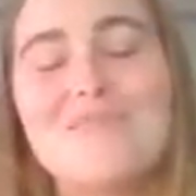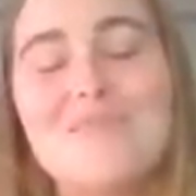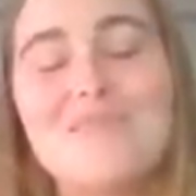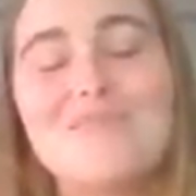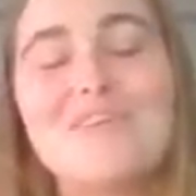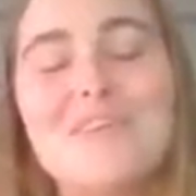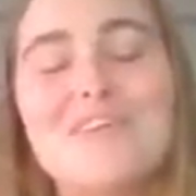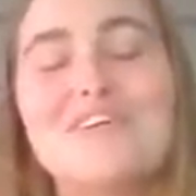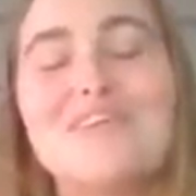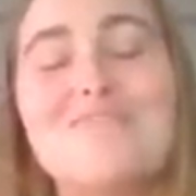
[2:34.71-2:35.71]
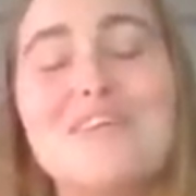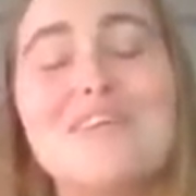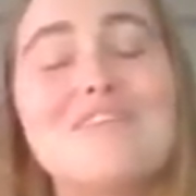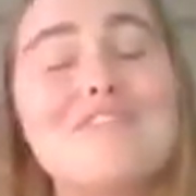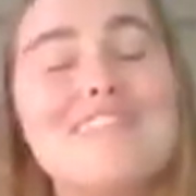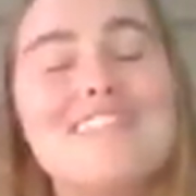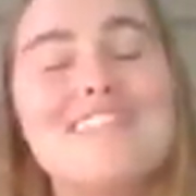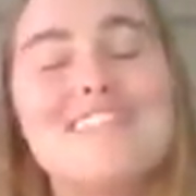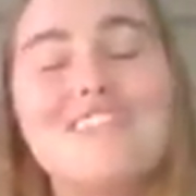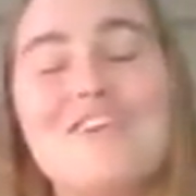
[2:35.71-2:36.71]
be for the benefit
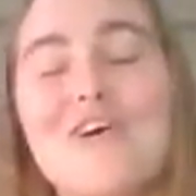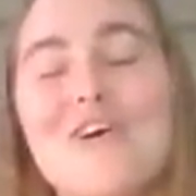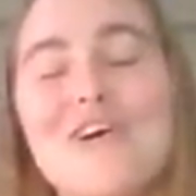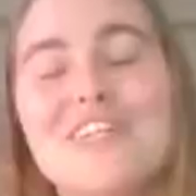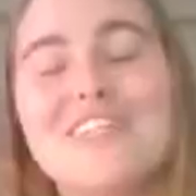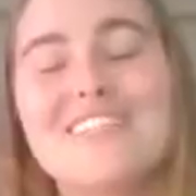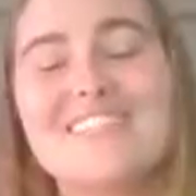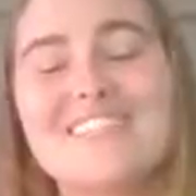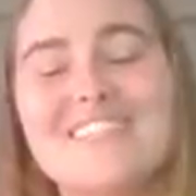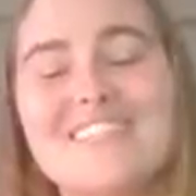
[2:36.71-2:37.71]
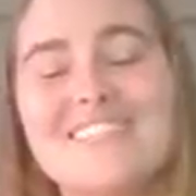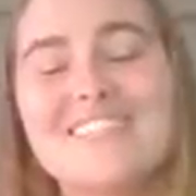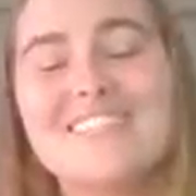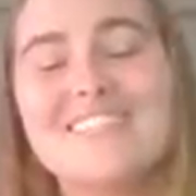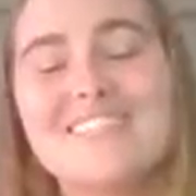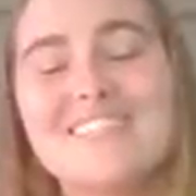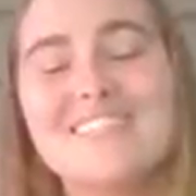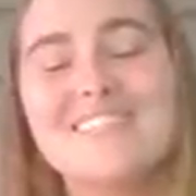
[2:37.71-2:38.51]
of all existence.